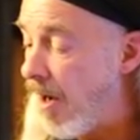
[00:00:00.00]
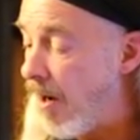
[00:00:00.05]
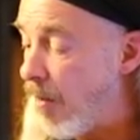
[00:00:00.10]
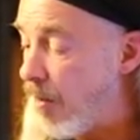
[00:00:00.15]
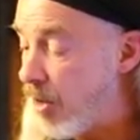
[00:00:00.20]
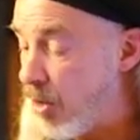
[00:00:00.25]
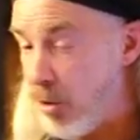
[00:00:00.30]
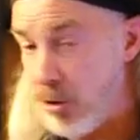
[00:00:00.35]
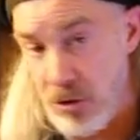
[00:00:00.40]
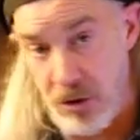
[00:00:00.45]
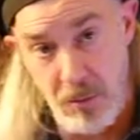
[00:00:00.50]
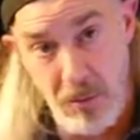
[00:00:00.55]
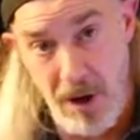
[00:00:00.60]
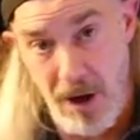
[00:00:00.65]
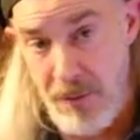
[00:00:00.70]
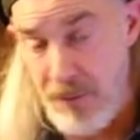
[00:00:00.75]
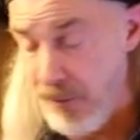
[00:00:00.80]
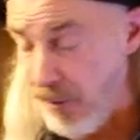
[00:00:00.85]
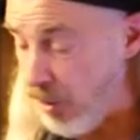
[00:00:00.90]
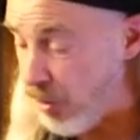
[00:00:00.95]
using
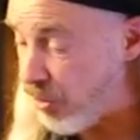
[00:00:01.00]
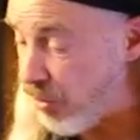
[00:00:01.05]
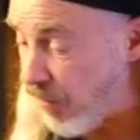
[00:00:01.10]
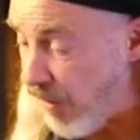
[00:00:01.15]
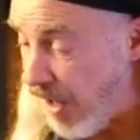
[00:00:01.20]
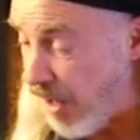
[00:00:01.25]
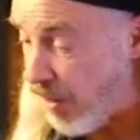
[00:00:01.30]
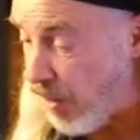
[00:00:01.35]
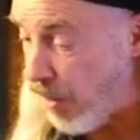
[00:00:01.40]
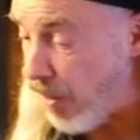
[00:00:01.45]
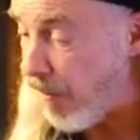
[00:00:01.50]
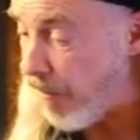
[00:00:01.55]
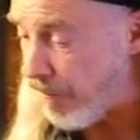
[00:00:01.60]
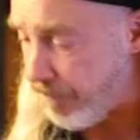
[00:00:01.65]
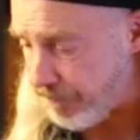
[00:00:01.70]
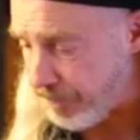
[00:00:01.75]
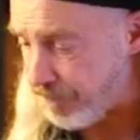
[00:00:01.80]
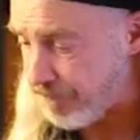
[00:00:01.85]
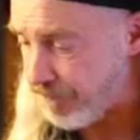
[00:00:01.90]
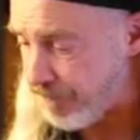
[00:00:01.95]
my 1st finger,
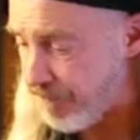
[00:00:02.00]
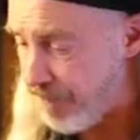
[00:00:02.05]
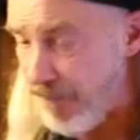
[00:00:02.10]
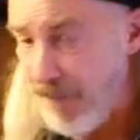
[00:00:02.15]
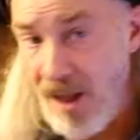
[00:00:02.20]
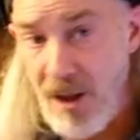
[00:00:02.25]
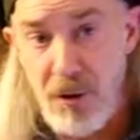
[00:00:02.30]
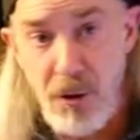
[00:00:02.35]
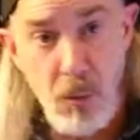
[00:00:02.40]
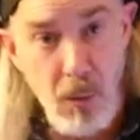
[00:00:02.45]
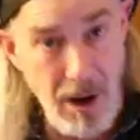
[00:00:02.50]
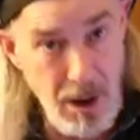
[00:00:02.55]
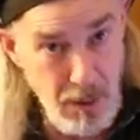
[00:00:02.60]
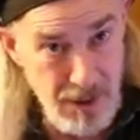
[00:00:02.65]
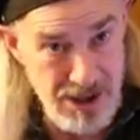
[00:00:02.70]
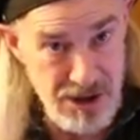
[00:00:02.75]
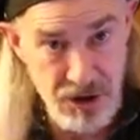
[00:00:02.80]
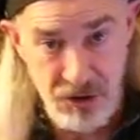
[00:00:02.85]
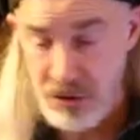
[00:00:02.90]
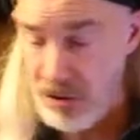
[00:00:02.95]
the way
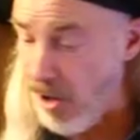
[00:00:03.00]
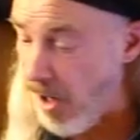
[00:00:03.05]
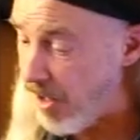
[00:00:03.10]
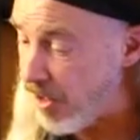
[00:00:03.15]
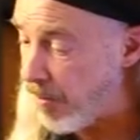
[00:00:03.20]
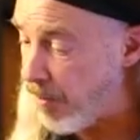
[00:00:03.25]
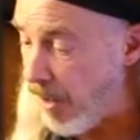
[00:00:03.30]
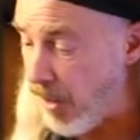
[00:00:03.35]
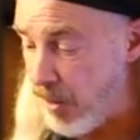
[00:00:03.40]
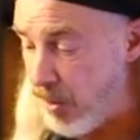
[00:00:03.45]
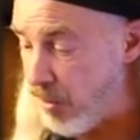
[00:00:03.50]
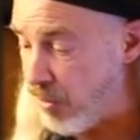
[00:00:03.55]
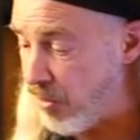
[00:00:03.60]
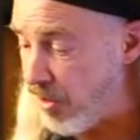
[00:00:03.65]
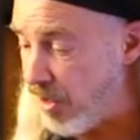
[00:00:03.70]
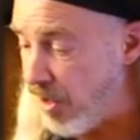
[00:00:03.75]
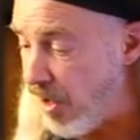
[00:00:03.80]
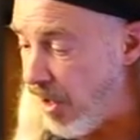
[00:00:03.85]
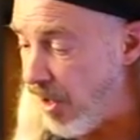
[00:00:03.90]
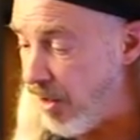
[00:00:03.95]
we just talked about,
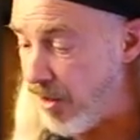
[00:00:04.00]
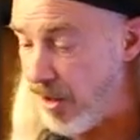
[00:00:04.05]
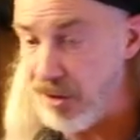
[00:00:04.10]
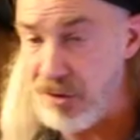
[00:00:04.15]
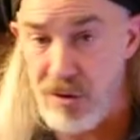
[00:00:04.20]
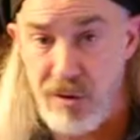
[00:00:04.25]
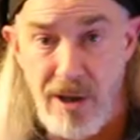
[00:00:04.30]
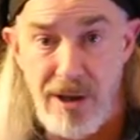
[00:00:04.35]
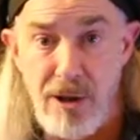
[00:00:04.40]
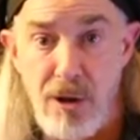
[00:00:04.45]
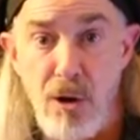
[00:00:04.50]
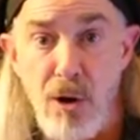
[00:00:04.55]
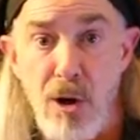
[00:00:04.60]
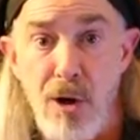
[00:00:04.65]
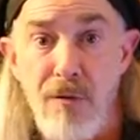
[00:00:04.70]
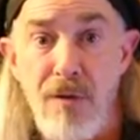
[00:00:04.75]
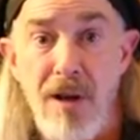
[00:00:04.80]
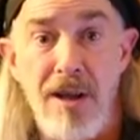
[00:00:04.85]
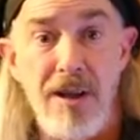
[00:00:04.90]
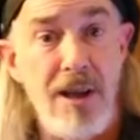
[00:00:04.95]
using a slight
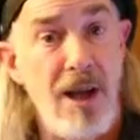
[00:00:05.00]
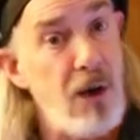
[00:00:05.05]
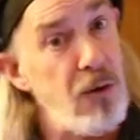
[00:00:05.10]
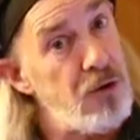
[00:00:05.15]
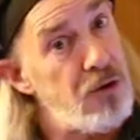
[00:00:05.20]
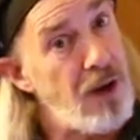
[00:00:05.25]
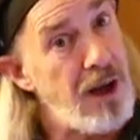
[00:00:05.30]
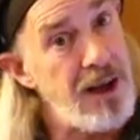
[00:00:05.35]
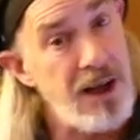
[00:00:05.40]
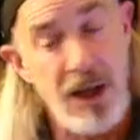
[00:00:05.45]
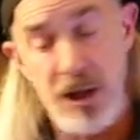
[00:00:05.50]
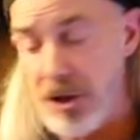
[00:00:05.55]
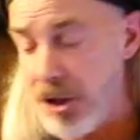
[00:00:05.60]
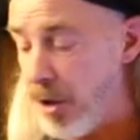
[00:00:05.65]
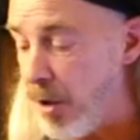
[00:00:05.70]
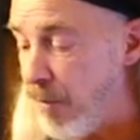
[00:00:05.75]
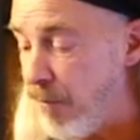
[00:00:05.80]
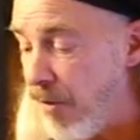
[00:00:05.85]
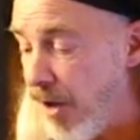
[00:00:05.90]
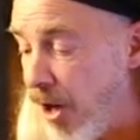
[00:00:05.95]
curve and the outside edge of
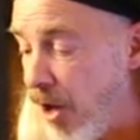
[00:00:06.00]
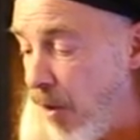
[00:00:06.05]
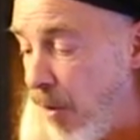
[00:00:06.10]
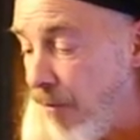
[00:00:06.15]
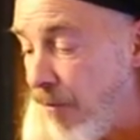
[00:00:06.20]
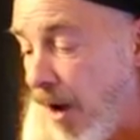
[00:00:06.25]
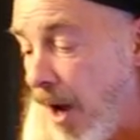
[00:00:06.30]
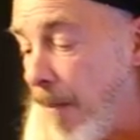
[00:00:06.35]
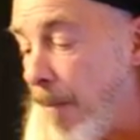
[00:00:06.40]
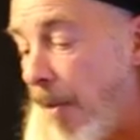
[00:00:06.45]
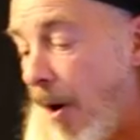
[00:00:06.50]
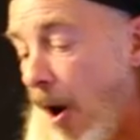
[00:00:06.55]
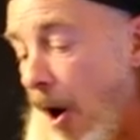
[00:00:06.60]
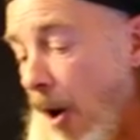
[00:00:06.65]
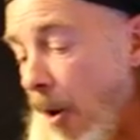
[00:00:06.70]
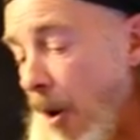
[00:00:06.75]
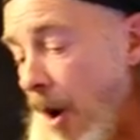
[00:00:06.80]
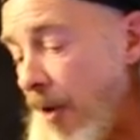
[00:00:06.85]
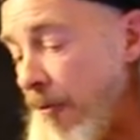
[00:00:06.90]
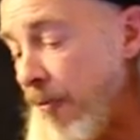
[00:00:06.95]
your finger, if I
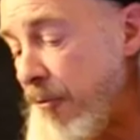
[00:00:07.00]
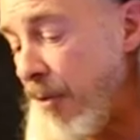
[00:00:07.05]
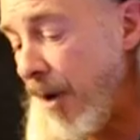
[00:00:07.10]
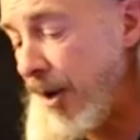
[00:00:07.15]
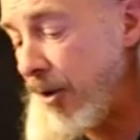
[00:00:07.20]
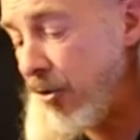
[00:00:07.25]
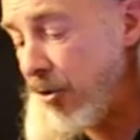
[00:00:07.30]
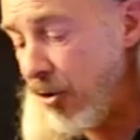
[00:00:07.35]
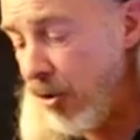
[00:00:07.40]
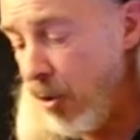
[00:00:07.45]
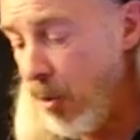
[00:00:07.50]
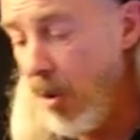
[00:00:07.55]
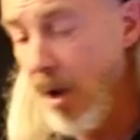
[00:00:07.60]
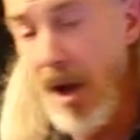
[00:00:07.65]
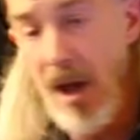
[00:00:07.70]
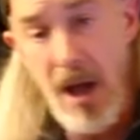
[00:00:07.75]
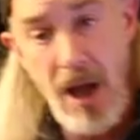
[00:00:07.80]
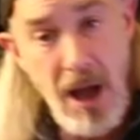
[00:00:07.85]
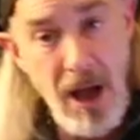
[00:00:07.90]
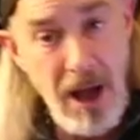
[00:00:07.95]
bar at fret 2,
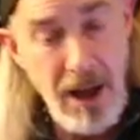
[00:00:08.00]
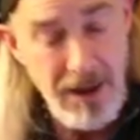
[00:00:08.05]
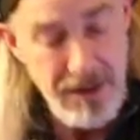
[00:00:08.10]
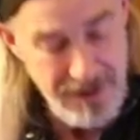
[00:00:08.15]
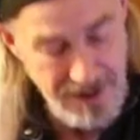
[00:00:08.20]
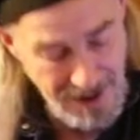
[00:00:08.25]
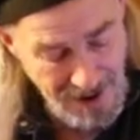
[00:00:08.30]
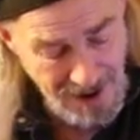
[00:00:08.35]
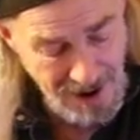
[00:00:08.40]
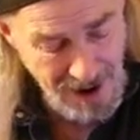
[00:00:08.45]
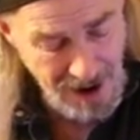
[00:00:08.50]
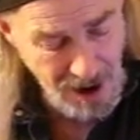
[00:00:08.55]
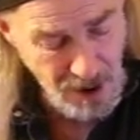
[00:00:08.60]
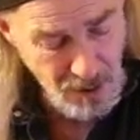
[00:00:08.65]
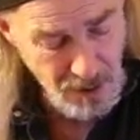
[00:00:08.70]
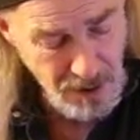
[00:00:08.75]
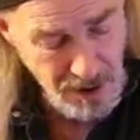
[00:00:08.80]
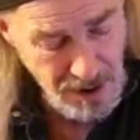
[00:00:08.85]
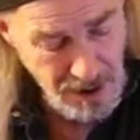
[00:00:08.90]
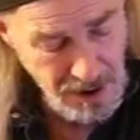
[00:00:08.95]

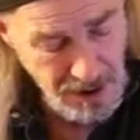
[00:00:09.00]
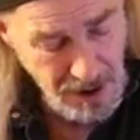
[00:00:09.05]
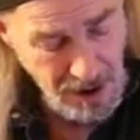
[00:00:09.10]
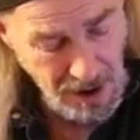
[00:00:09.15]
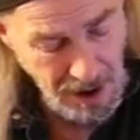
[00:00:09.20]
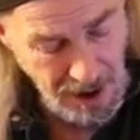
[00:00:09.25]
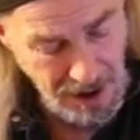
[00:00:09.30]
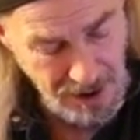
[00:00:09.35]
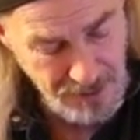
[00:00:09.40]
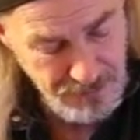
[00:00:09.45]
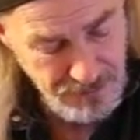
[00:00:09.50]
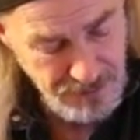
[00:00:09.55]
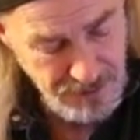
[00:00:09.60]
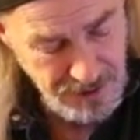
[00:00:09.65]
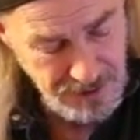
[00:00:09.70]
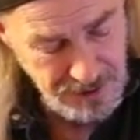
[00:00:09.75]
now I've